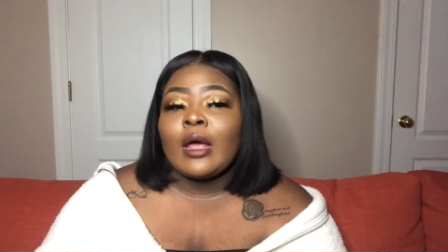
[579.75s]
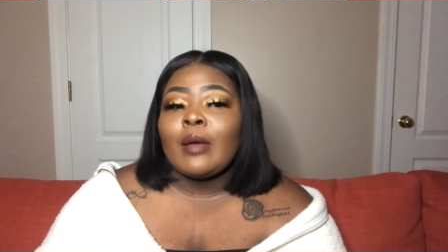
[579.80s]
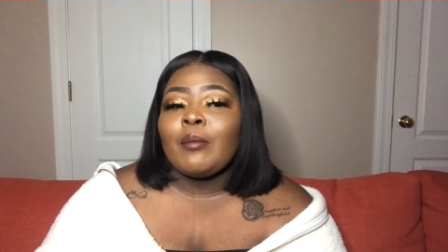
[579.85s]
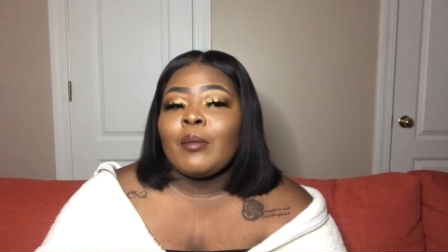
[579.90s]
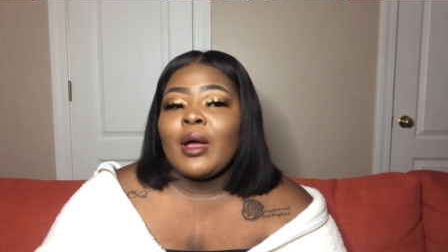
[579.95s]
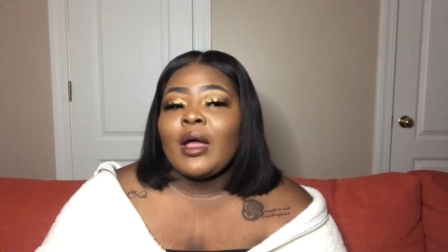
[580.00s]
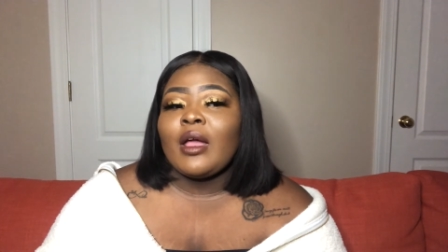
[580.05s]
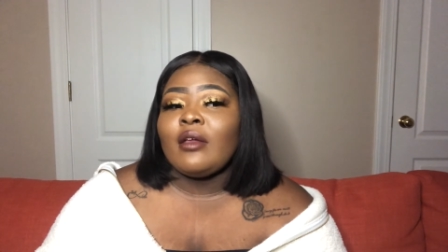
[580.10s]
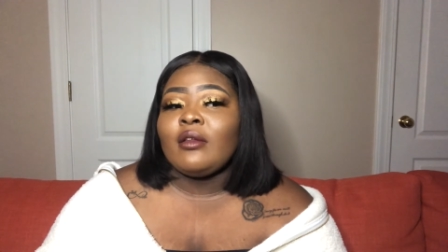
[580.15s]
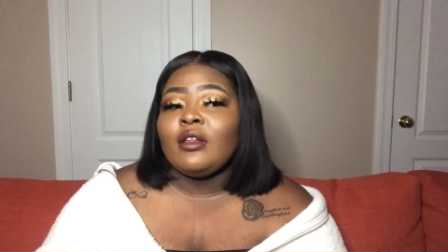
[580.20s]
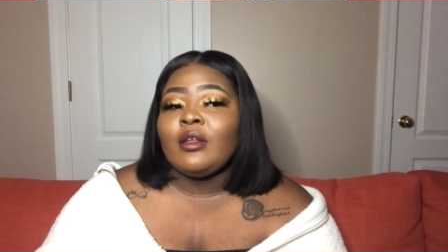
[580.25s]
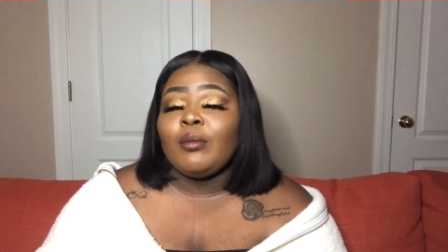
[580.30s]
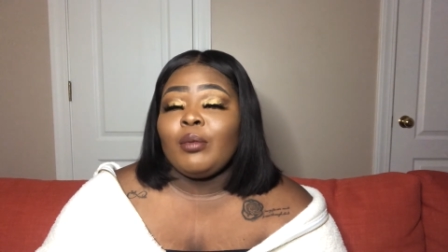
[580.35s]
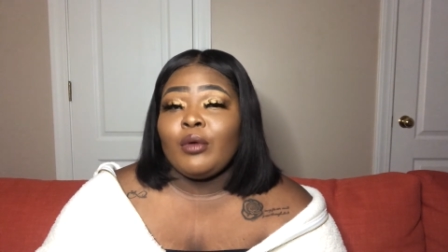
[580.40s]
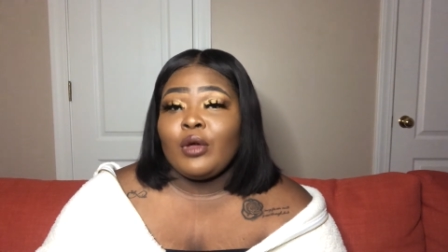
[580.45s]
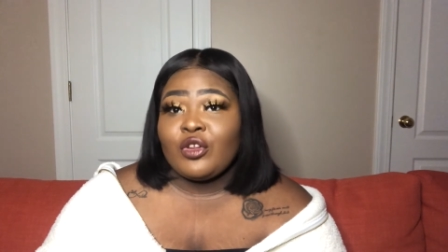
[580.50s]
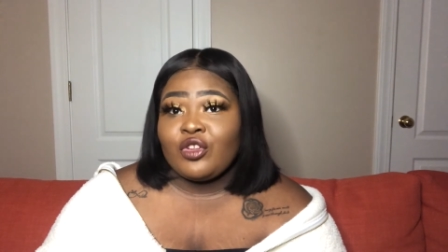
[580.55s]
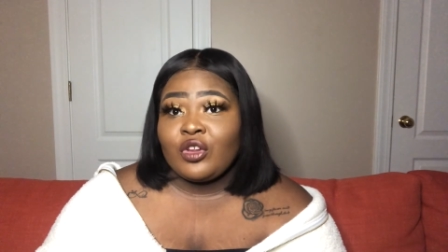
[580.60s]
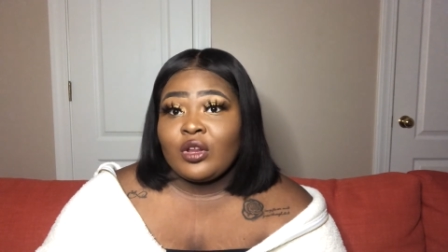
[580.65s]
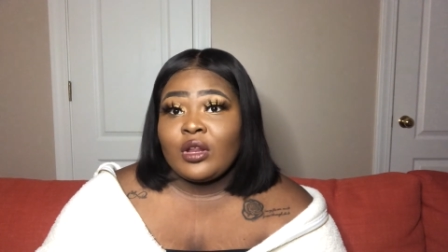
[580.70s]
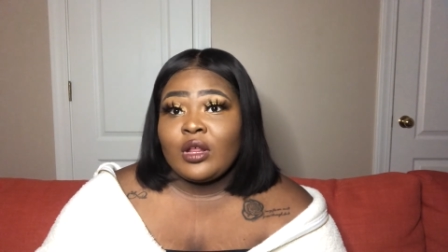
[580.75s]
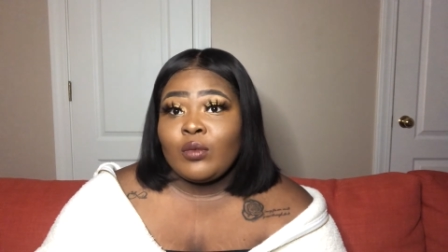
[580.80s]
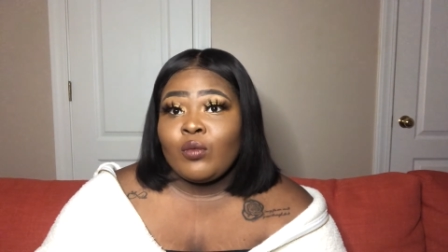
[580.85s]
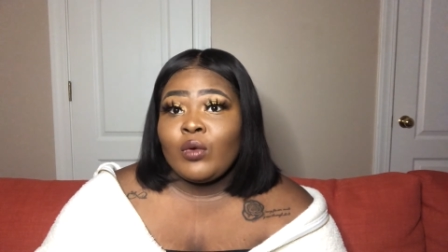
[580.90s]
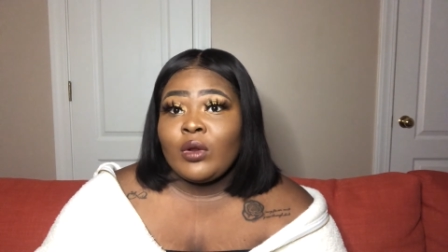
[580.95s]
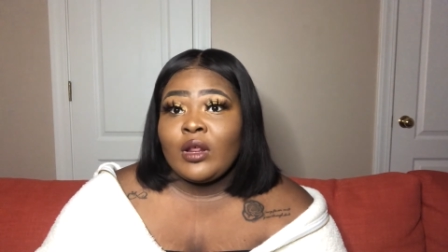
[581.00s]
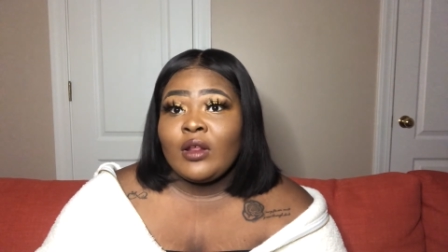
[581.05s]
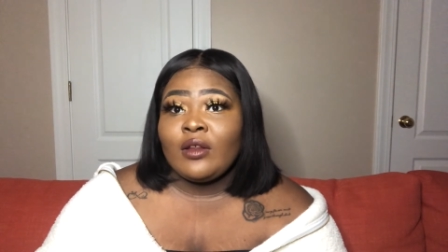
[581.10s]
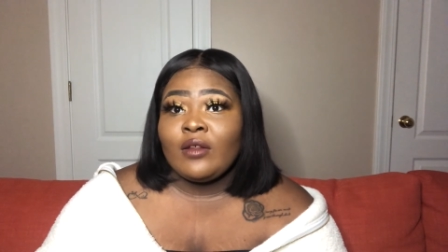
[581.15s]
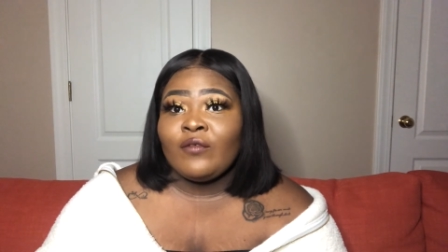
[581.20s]
my depression, when
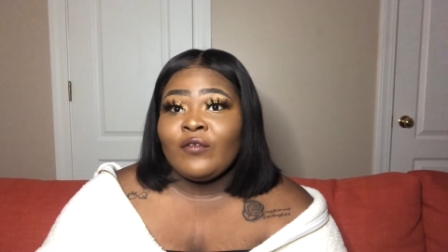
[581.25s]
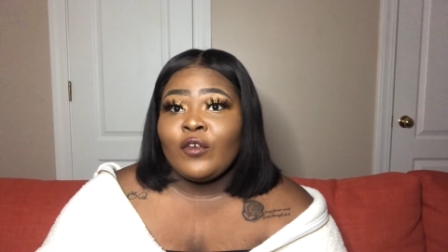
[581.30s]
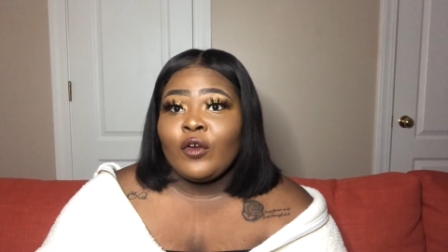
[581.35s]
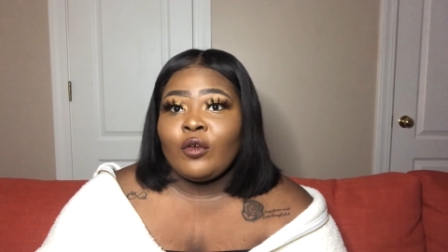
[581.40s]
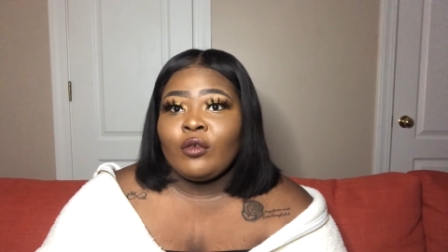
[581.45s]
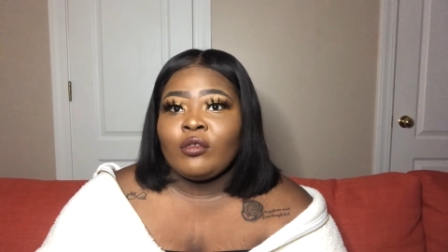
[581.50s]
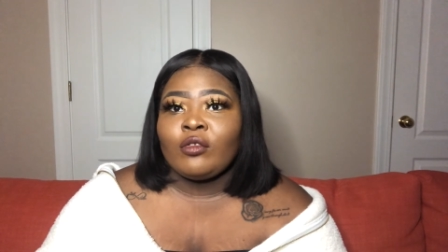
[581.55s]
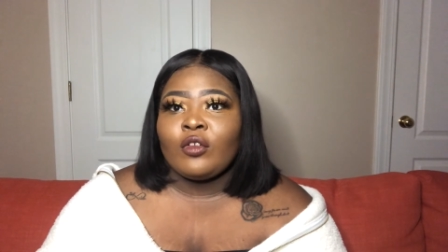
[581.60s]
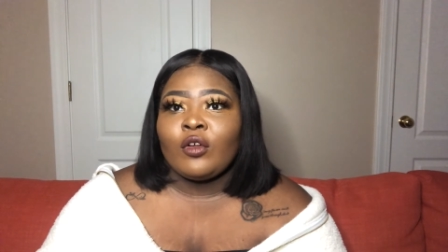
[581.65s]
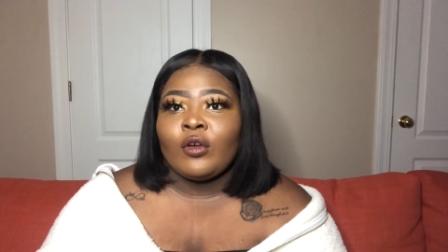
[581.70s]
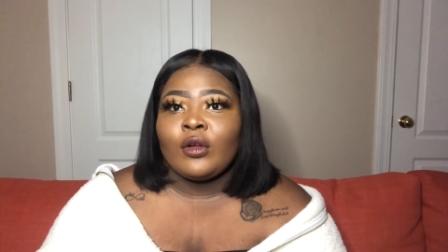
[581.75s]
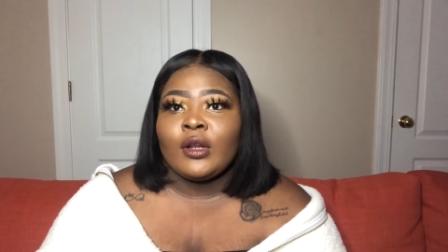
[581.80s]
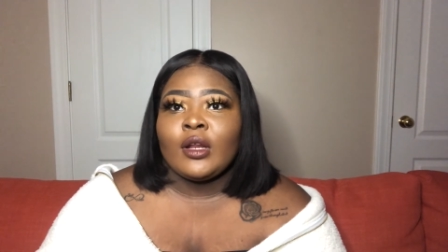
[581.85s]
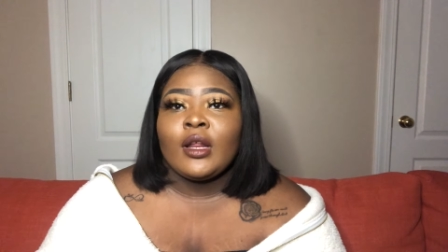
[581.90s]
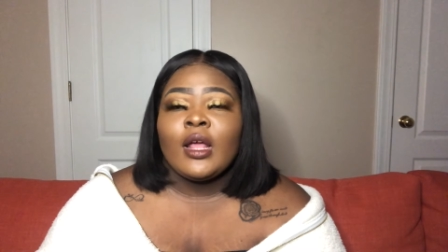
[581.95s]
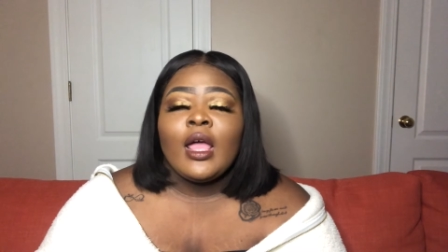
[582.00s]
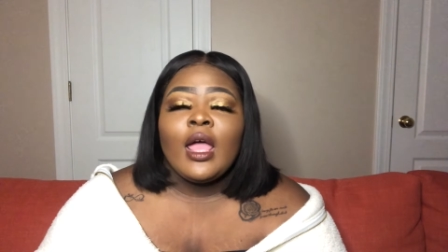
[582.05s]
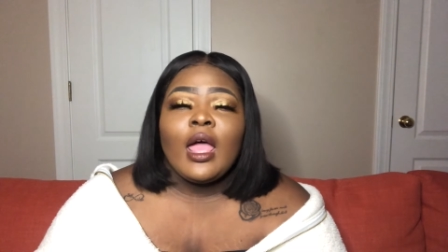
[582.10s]
it had first started,